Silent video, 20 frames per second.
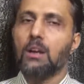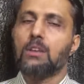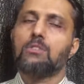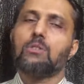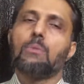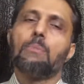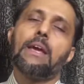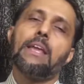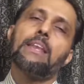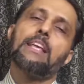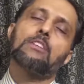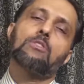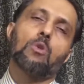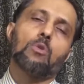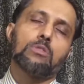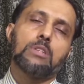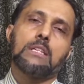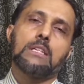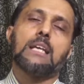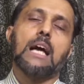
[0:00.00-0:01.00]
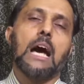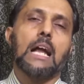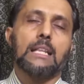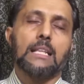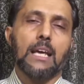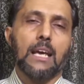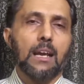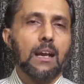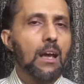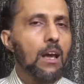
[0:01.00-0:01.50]
So many sources are
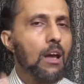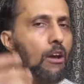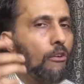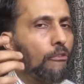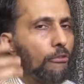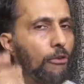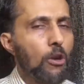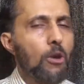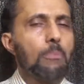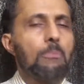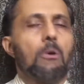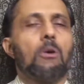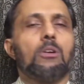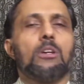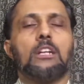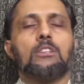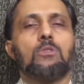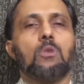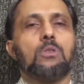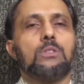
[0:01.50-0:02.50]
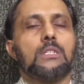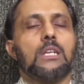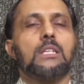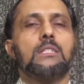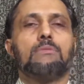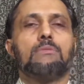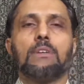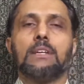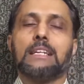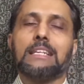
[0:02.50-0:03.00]
there. Few important
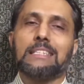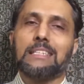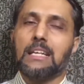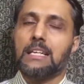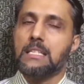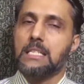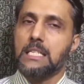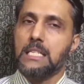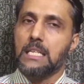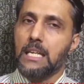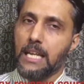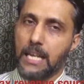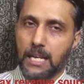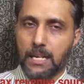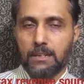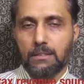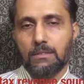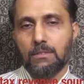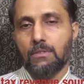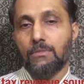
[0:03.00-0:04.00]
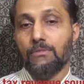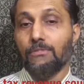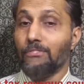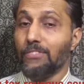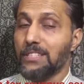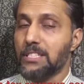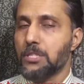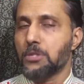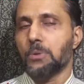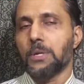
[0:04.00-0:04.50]
sources we'll discuss here.
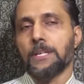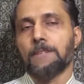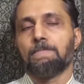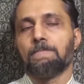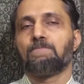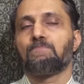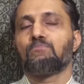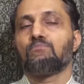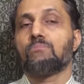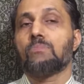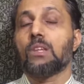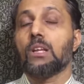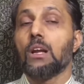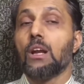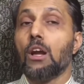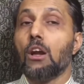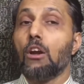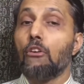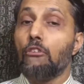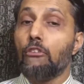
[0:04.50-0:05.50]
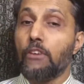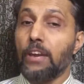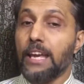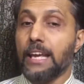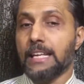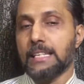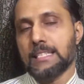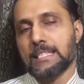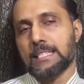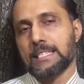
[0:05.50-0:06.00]
First one,
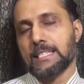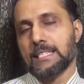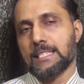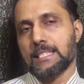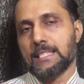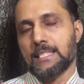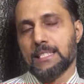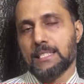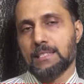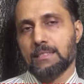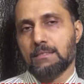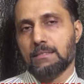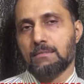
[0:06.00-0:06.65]
fees.